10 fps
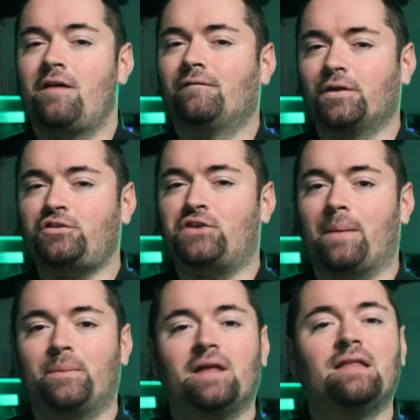First
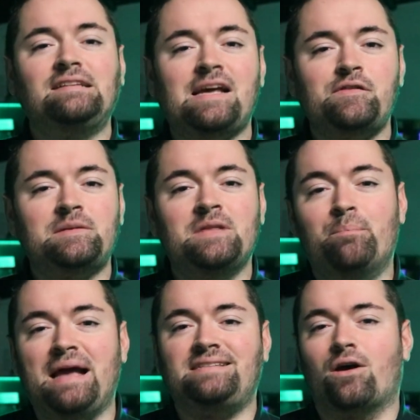up, let's cover some of the
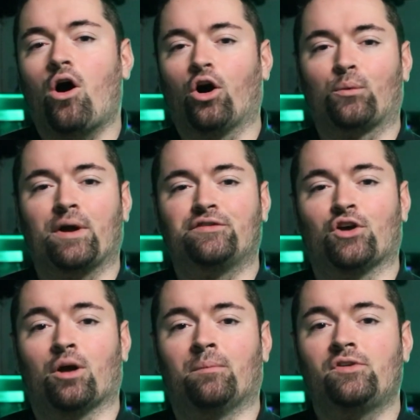basic hardware
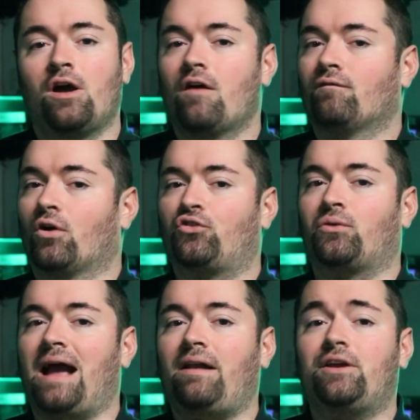terms. Virtual
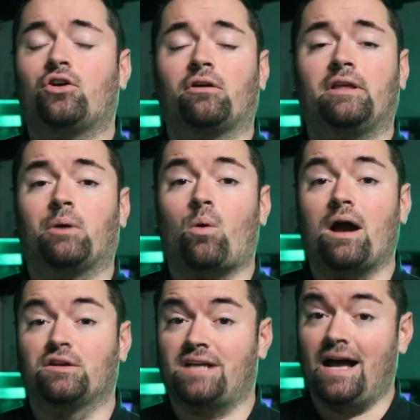reality currently
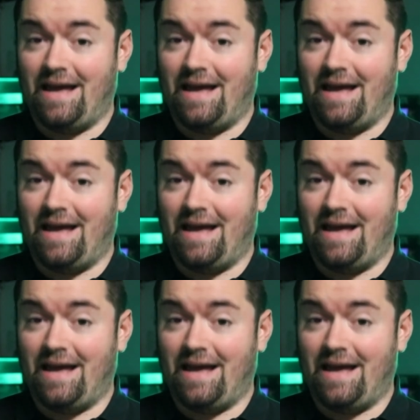requires a